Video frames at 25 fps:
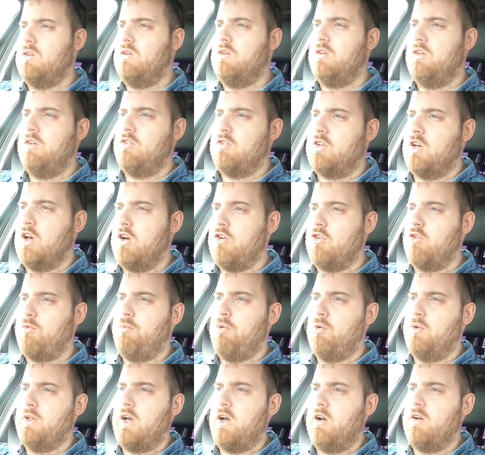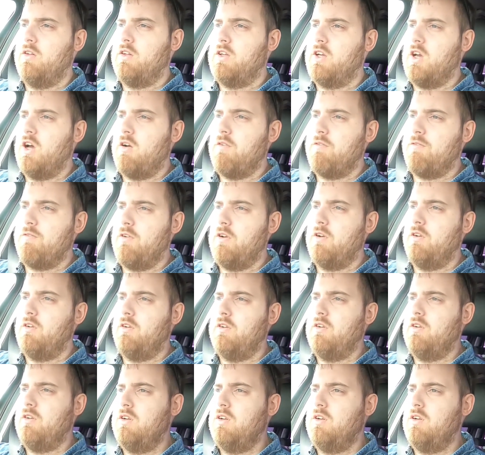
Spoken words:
this car just pulled out on the car in front.